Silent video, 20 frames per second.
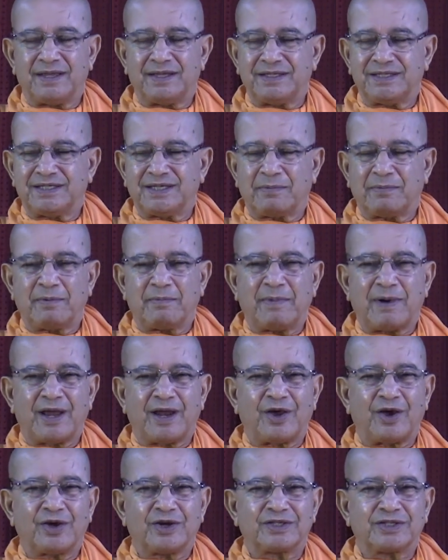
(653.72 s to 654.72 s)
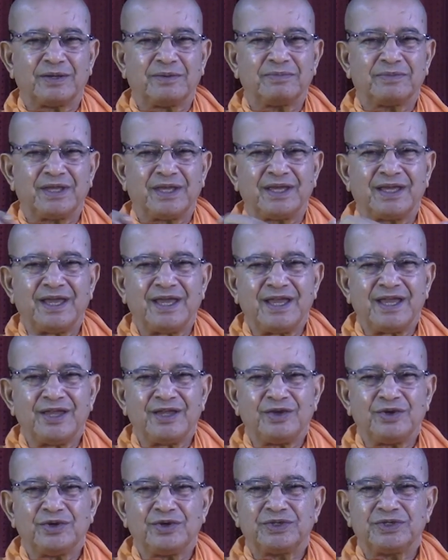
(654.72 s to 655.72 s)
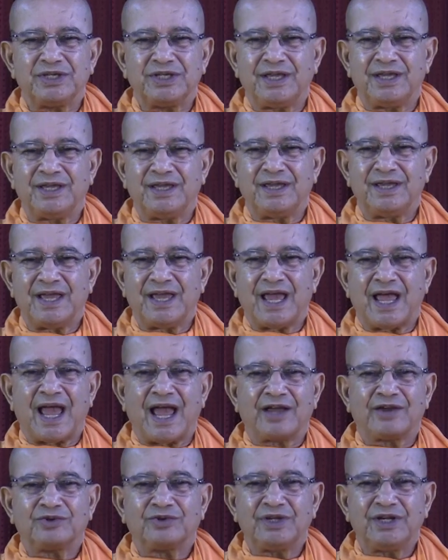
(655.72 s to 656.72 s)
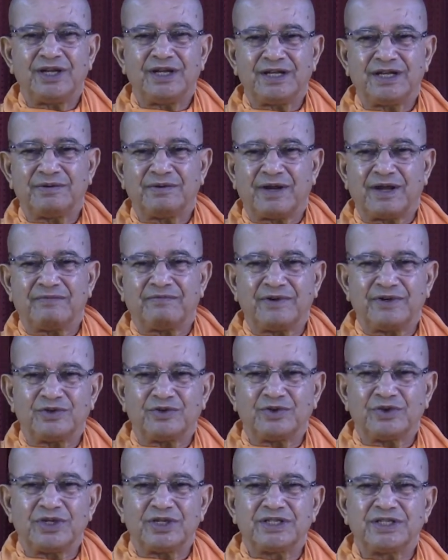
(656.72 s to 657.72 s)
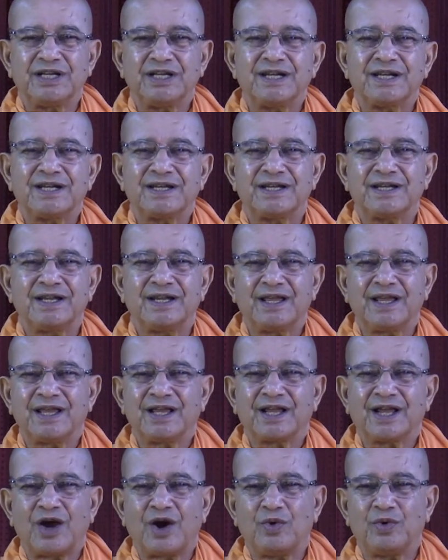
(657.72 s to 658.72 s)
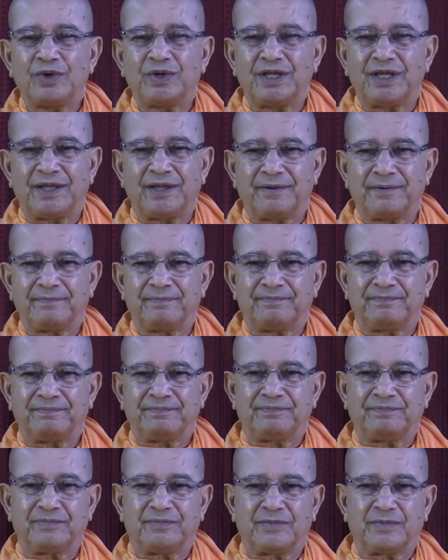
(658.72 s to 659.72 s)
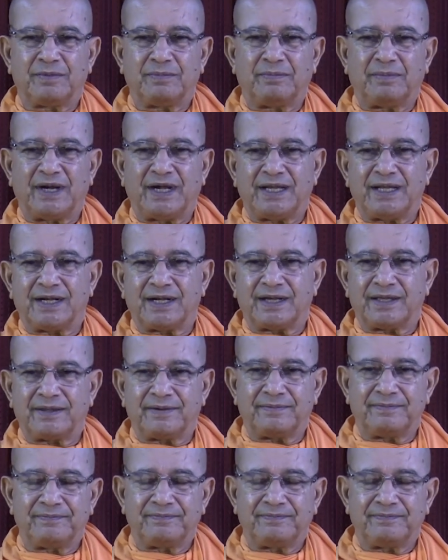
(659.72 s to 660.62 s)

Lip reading: japamala or something, you see, actually it refers to the children counting, Manigana.